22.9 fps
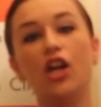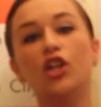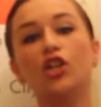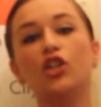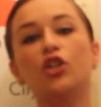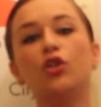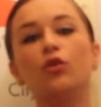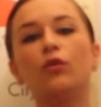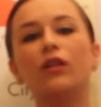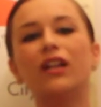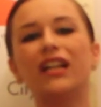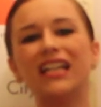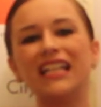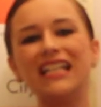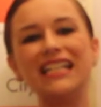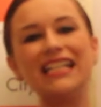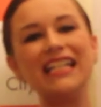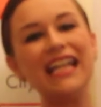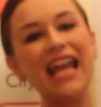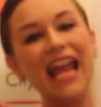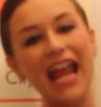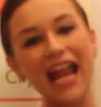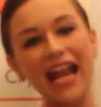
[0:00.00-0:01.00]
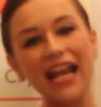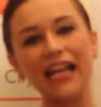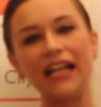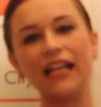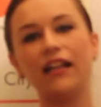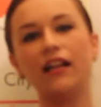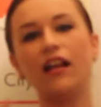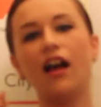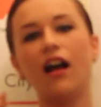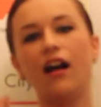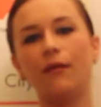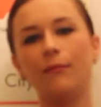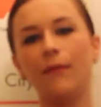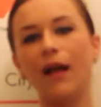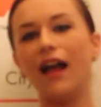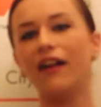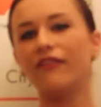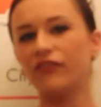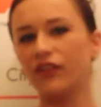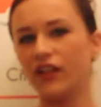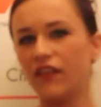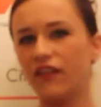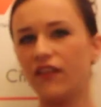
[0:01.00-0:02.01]
to contain
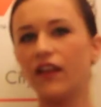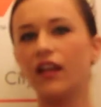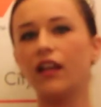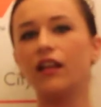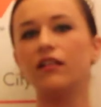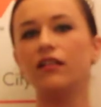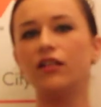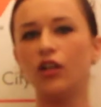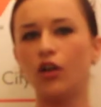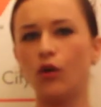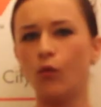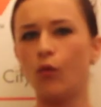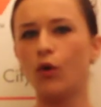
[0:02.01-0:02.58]
everything,